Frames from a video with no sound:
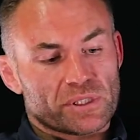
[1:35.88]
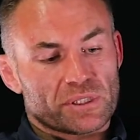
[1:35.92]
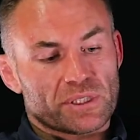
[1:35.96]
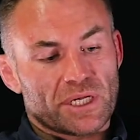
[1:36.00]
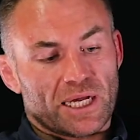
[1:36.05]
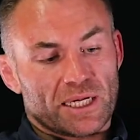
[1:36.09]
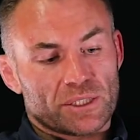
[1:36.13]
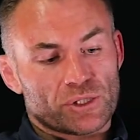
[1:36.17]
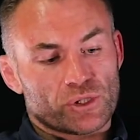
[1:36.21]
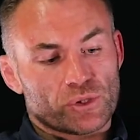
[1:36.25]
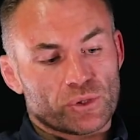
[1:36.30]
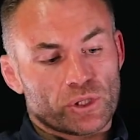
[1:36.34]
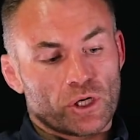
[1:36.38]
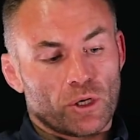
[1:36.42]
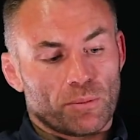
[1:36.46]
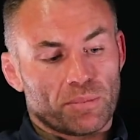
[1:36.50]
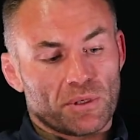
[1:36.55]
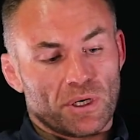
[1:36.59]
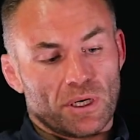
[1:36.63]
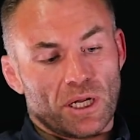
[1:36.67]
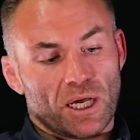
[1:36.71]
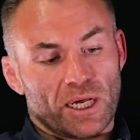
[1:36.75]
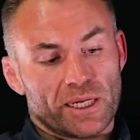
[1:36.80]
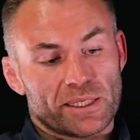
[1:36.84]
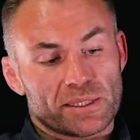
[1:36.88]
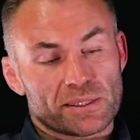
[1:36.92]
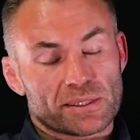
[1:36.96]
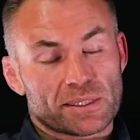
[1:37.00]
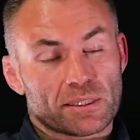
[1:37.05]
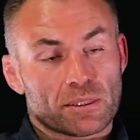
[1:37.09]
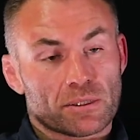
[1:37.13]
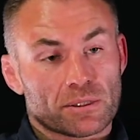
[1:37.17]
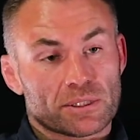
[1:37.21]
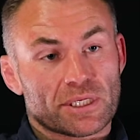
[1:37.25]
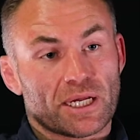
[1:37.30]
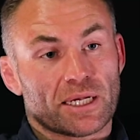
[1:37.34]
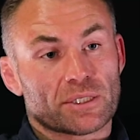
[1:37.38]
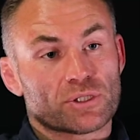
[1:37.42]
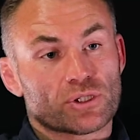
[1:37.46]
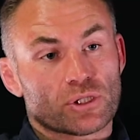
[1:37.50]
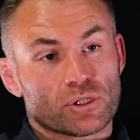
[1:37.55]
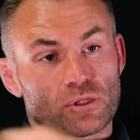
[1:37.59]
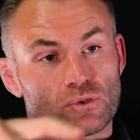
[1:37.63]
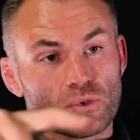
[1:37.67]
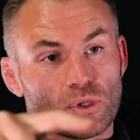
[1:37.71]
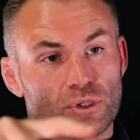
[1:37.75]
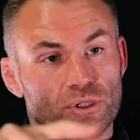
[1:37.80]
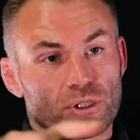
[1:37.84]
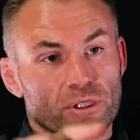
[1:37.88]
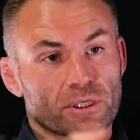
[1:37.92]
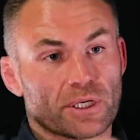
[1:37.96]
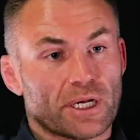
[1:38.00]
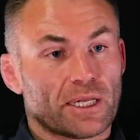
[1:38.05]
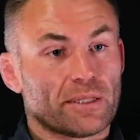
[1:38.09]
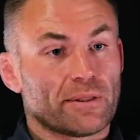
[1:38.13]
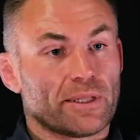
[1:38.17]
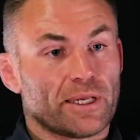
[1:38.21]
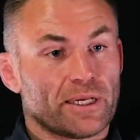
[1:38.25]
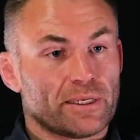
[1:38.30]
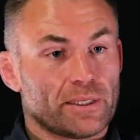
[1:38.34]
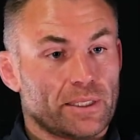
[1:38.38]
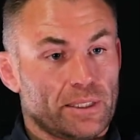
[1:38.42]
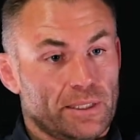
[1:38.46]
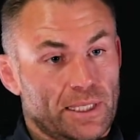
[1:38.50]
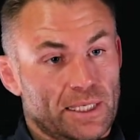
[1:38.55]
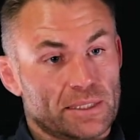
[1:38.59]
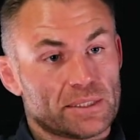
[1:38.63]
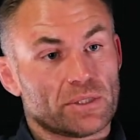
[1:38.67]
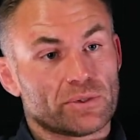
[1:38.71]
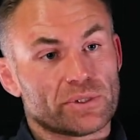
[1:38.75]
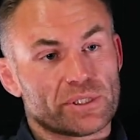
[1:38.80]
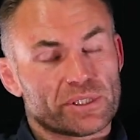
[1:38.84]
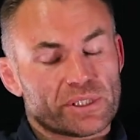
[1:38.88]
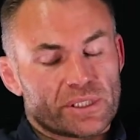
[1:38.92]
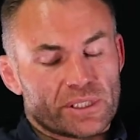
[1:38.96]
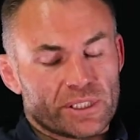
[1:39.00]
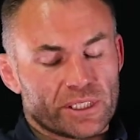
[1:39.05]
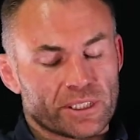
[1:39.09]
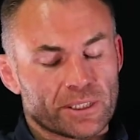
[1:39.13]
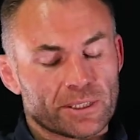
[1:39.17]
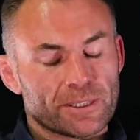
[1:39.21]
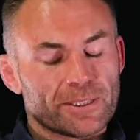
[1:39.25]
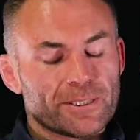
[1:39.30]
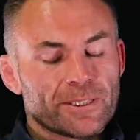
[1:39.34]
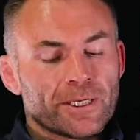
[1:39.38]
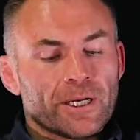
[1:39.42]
is attached to a couple of lines that are attached to the rudder, and that's how you steer.